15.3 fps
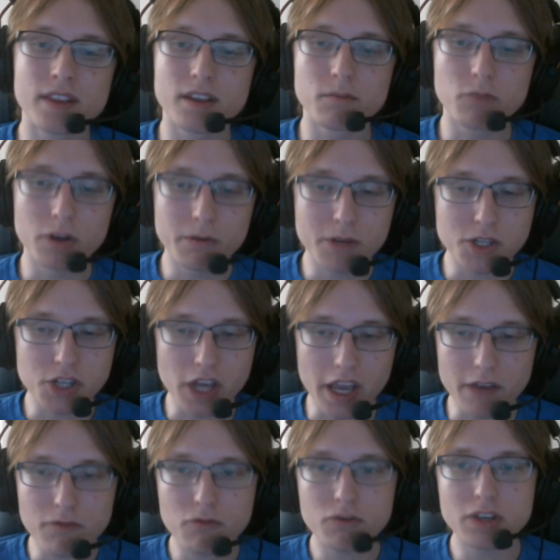pretty much
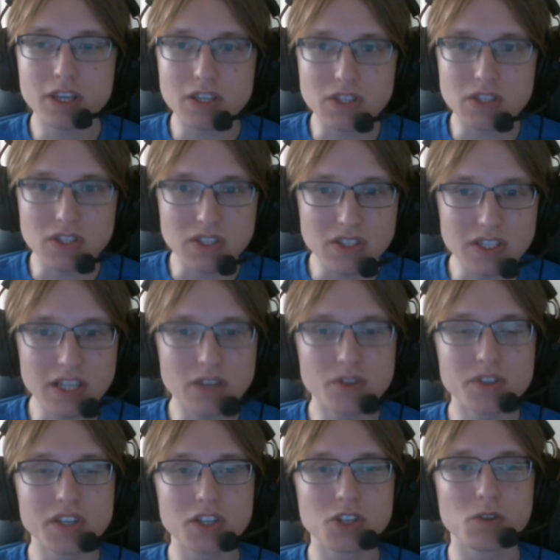every single
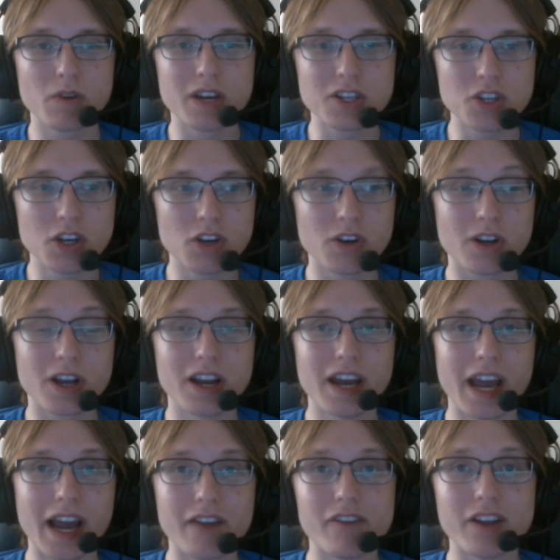situation, you're going to
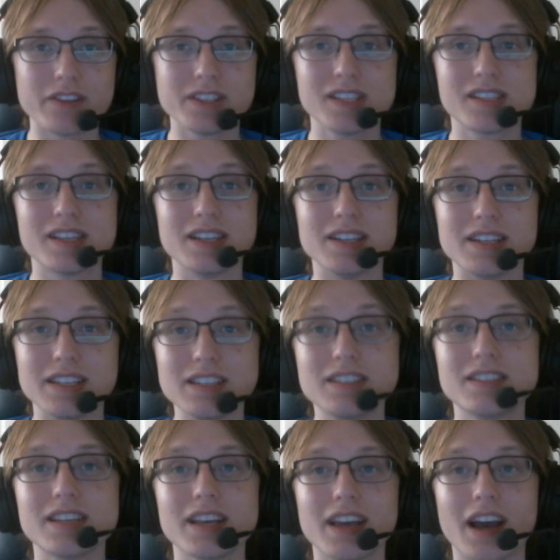have at least a
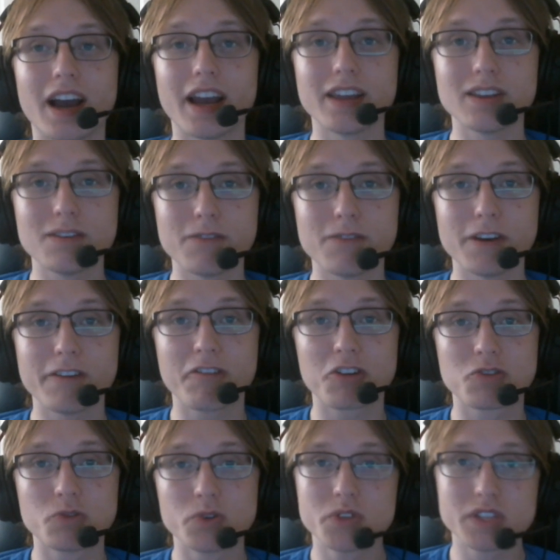decent, highly favored
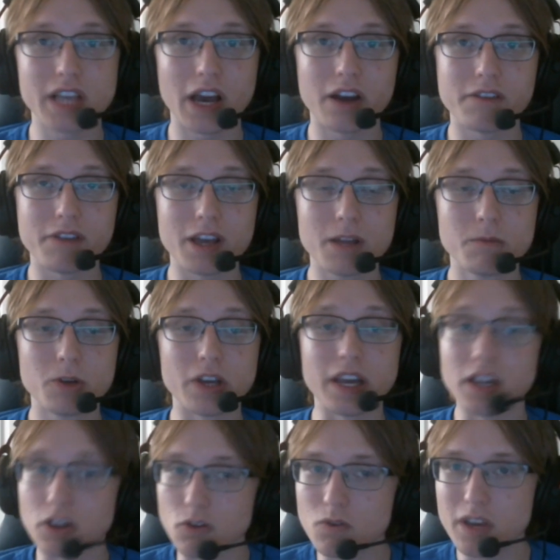tool scout available,
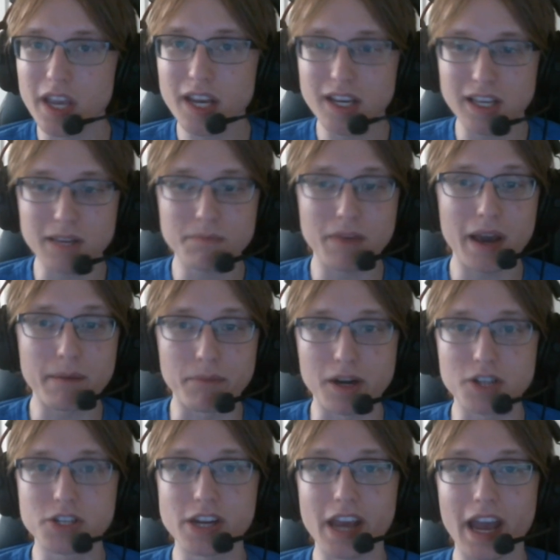and you can keep that
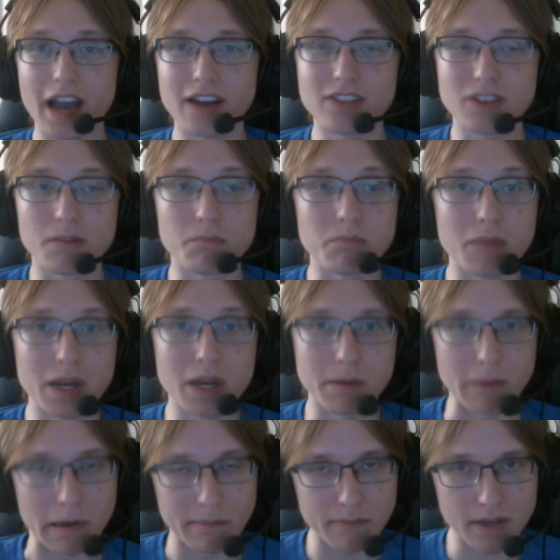budget at the
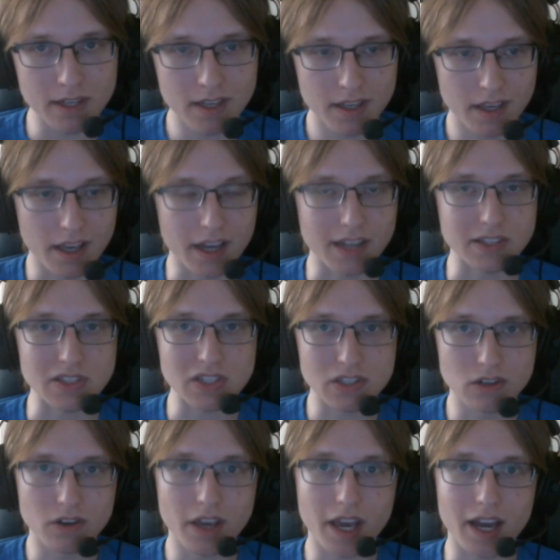minimum and
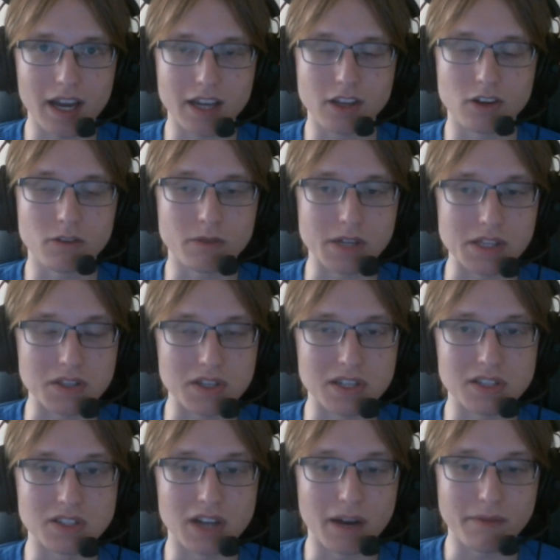still get accurate reads. It
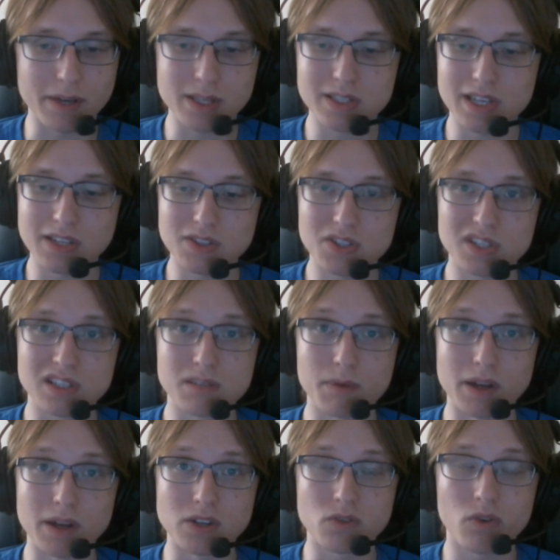does not make sense to
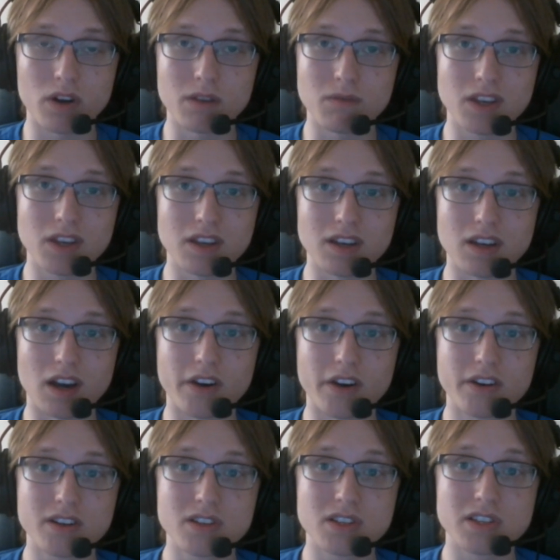spend $20 million
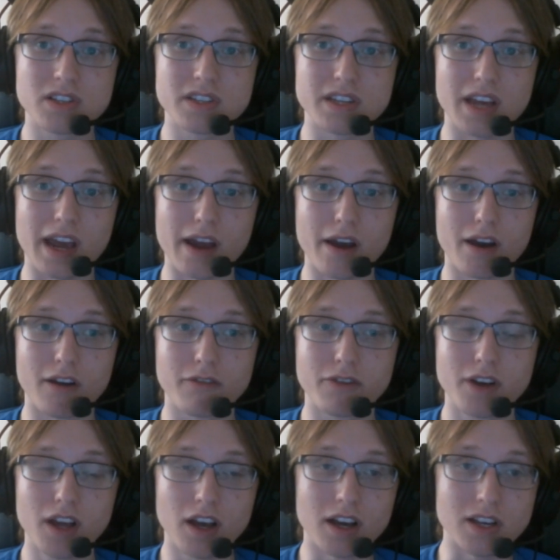just to have
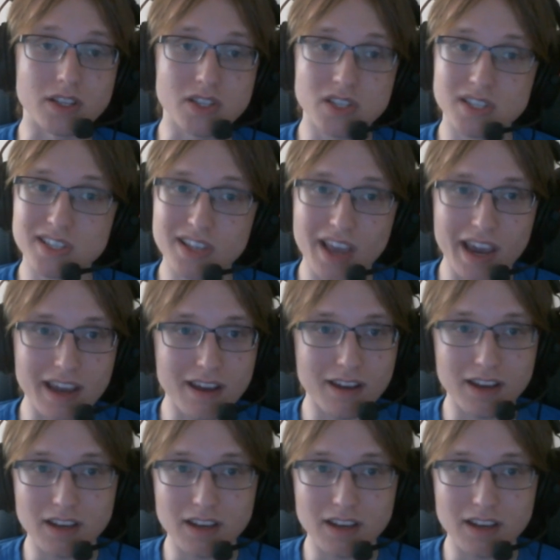a slightly